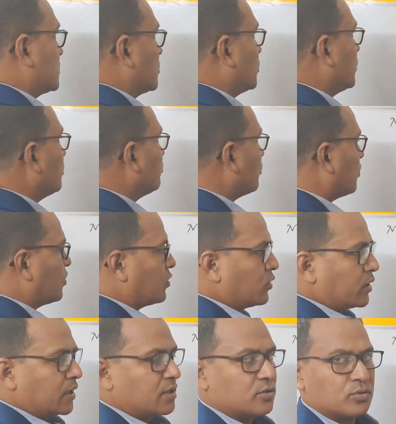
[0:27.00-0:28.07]
so
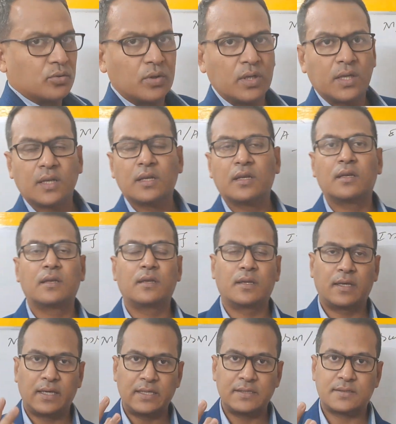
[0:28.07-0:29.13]
insulin
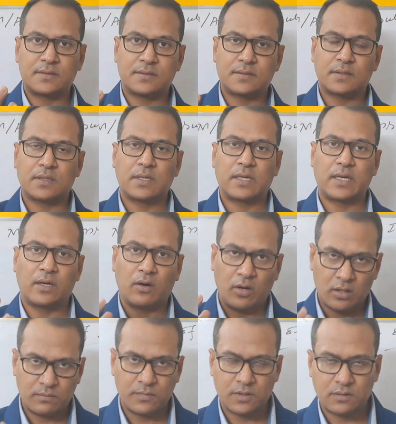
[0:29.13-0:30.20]
is a
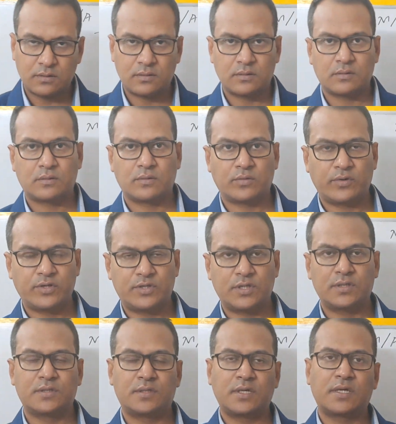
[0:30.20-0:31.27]
hormone which
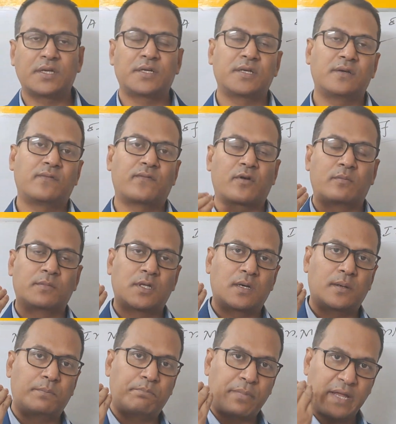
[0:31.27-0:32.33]
is secreted from
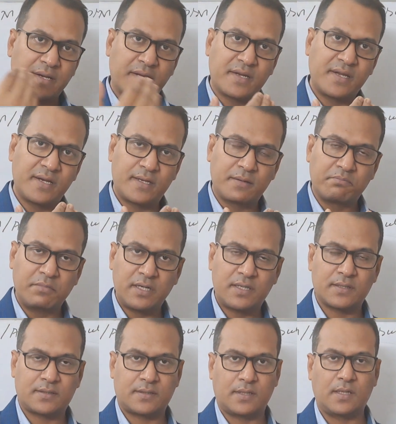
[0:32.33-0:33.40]
the pancreatic
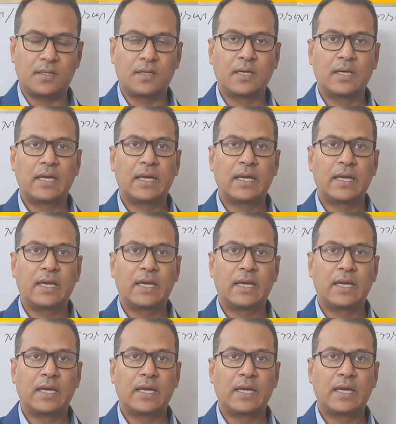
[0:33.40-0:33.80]
beta cell,